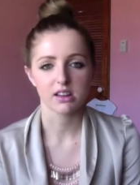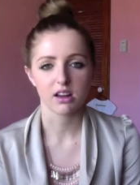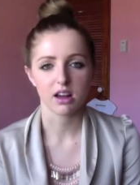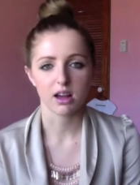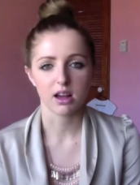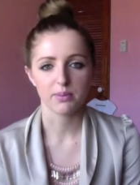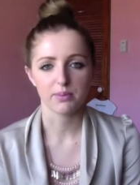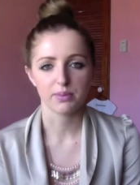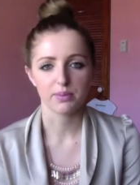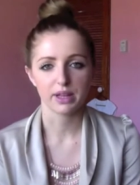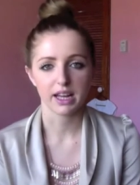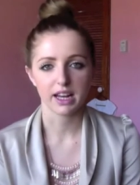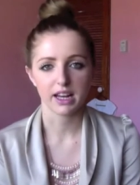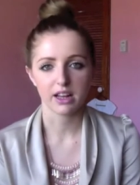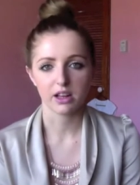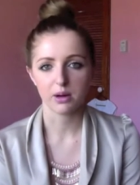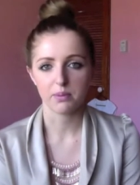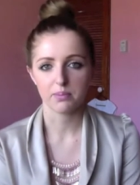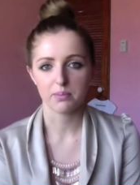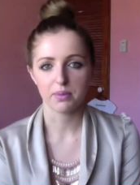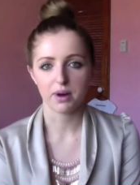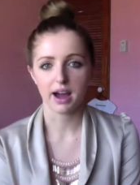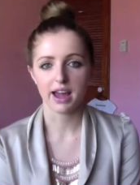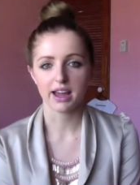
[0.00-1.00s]
I'm planning
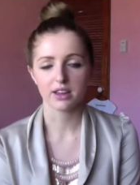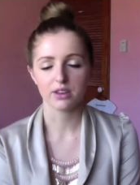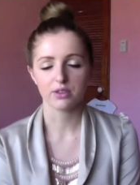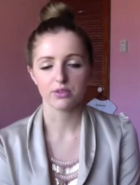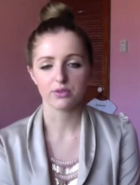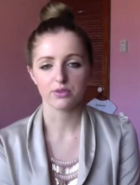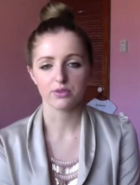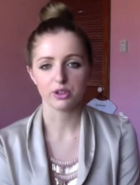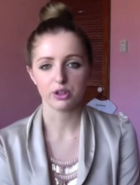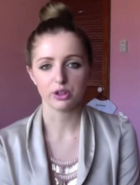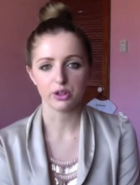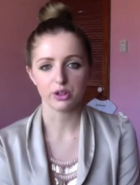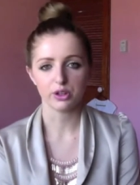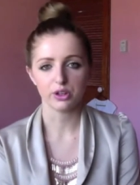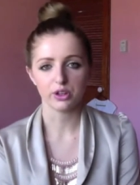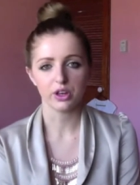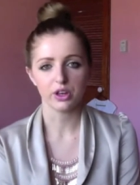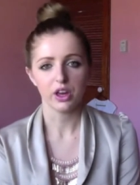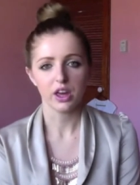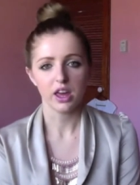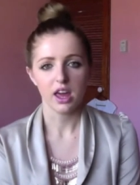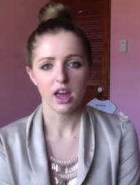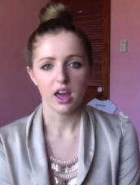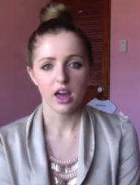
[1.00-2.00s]
on buying a few
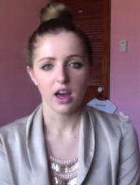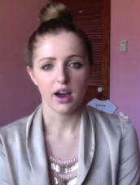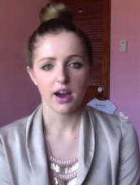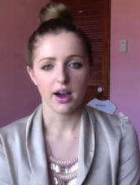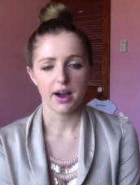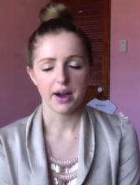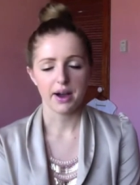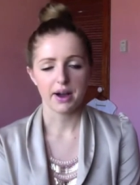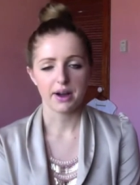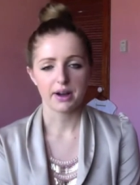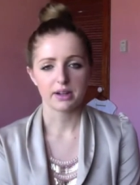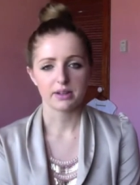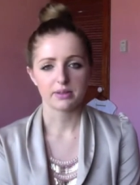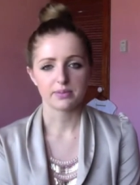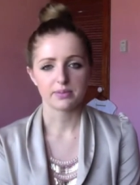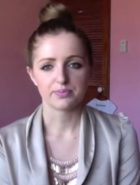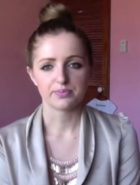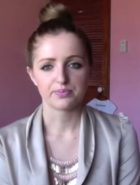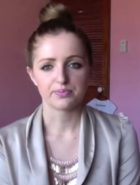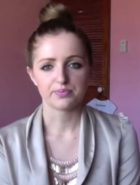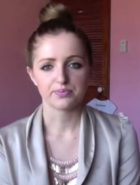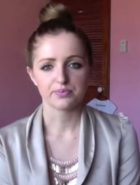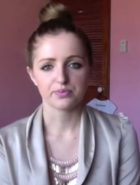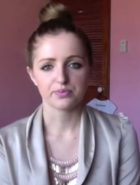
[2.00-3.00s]
um,